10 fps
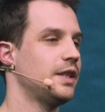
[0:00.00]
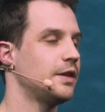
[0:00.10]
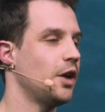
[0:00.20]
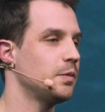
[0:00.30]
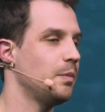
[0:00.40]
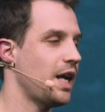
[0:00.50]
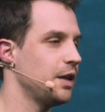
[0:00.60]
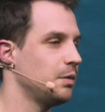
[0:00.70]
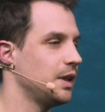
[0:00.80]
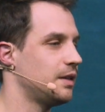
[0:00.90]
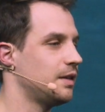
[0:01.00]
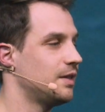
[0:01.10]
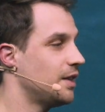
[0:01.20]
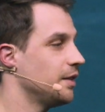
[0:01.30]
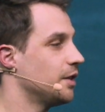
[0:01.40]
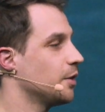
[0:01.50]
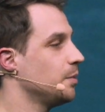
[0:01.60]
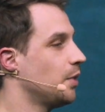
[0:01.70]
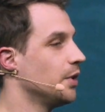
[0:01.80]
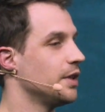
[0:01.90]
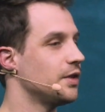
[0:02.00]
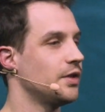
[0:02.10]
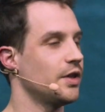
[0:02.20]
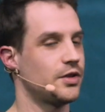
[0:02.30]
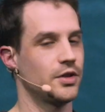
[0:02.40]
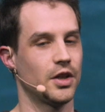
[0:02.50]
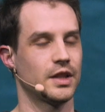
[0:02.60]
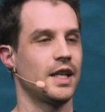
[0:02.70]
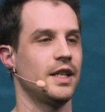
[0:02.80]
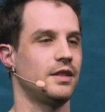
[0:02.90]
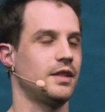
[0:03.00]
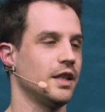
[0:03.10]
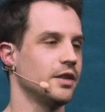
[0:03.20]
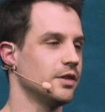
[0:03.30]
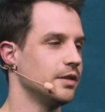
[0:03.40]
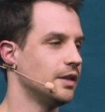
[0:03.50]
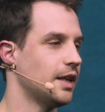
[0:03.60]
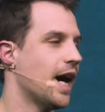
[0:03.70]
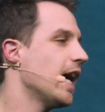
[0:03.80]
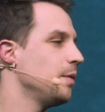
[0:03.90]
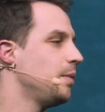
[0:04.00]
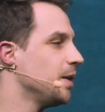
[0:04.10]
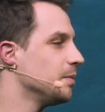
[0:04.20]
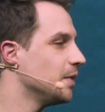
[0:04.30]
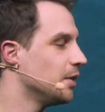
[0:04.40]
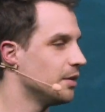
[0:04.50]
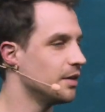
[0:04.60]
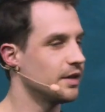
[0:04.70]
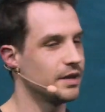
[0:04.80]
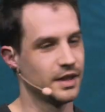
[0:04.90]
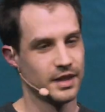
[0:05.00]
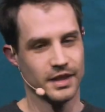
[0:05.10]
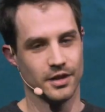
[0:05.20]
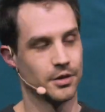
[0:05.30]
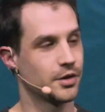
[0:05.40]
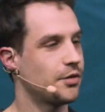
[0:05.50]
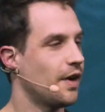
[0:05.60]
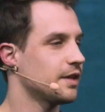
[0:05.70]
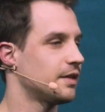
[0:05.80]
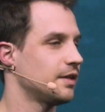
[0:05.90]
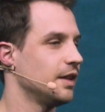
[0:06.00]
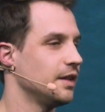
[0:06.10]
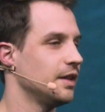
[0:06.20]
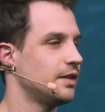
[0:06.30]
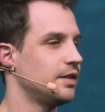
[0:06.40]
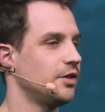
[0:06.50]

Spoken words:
It's not made with standard components. There is not a single I-beam or truss in this